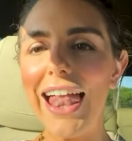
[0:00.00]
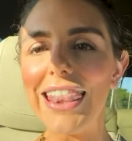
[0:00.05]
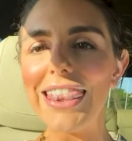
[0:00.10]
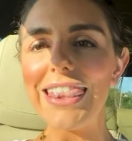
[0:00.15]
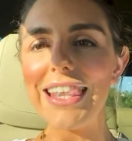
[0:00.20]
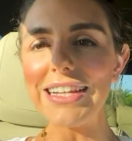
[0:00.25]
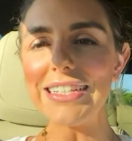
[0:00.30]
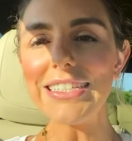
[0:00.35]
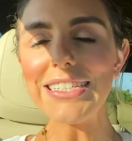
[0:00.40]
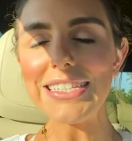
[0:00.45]

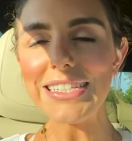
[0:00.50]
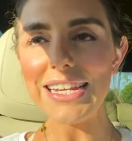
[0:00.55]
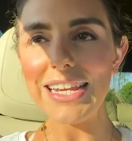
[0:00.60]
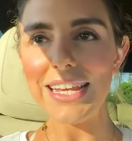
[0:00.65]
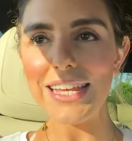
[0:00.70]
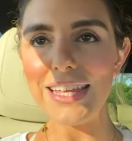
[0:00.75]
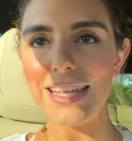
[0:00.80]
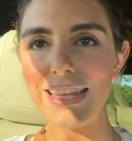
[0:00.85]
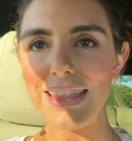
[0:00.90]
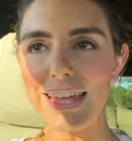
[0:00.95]
Let's
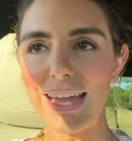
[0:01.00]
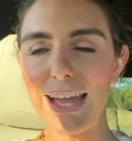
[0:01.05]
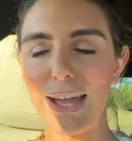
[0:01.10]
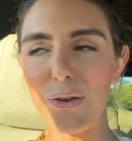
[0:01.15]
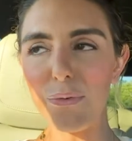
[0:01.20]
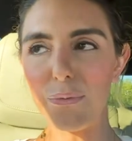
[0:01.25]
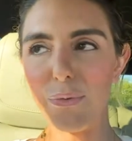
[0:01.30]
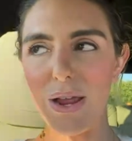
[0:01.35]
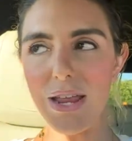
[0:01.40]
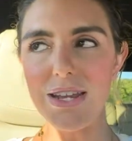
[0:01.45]
say
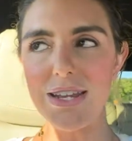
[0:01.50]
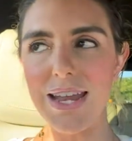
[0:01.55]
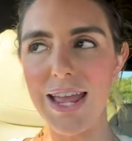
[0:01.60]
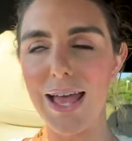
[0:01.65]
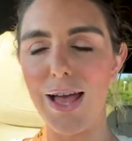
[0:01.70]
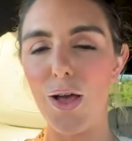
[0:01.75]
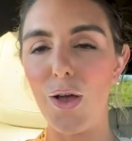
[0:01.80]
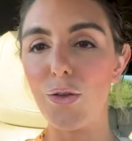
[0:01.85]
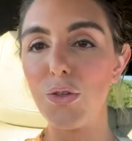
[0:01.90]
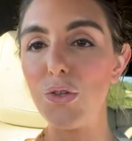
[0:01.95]
that right
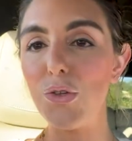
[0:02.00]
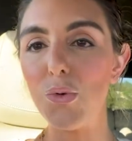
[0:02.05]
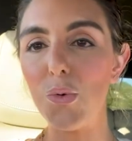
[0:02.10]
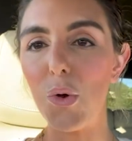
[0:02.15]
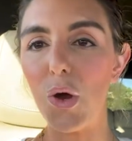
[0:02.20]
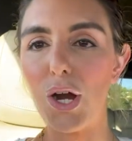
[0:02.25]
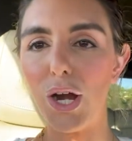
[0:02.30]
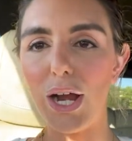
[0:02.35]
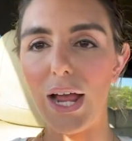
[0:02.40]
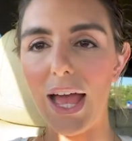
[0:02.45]
now
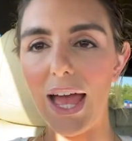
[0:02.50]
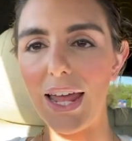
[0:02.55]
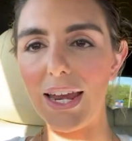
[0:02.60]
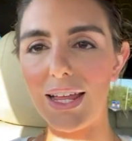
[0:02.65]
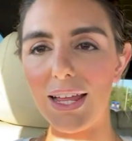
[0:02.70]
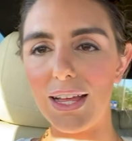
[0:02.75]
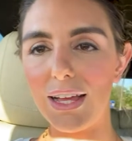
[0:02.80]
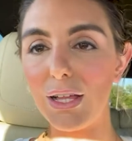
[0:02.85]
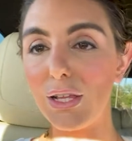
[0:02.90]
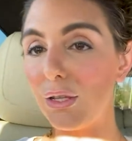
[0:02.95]
you are at
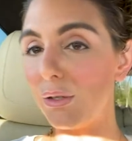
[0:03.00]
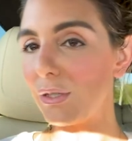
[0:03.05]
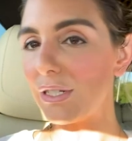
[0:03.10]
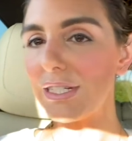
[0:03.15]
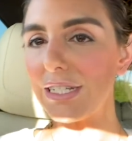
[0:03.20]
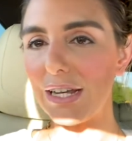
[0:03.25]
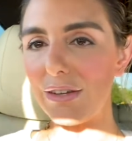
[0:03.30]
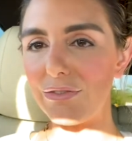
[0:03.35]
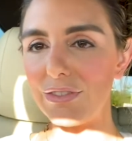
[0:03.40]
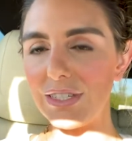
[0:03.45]
a
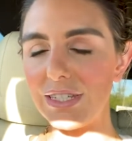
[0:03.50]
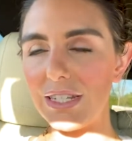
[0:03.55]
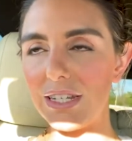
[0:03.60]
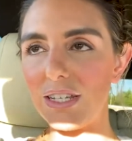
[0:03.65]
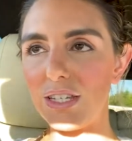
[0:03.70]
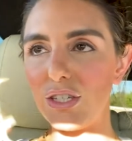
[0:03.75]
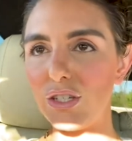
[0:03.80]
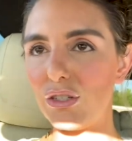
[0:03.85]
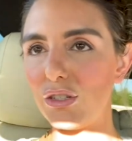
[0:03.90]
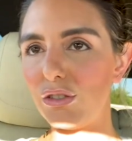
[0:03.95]
caloric
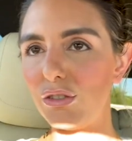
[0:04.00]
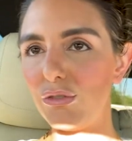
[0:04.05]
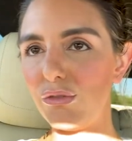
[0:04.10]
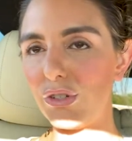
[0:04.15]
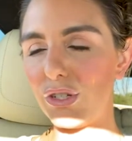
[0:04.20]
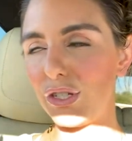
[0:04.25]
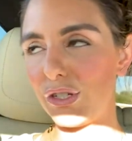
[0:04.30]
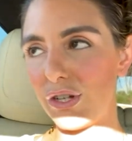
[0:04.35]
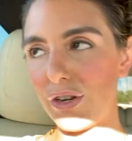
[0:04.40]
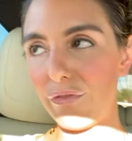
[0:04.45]
deficit, you're
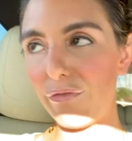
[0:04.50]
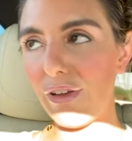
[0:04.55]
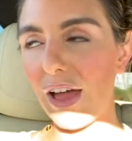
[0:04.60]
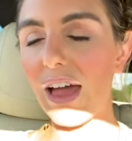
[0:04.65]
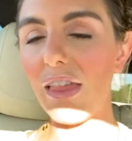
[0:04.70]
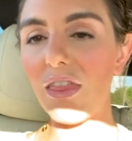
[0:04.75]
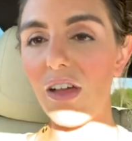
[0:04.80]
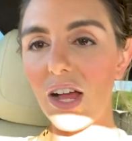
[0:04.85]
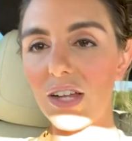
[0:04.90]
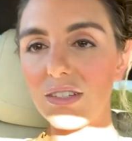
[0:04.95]
in a
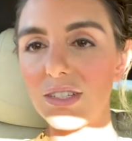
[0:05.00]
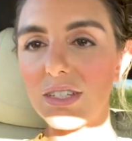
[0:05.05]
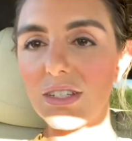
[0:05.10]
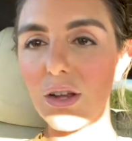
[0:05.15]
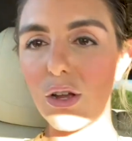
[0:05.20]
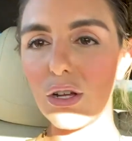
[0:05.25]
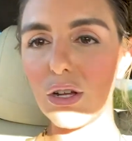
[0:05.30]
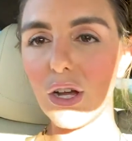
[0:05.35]
fat loss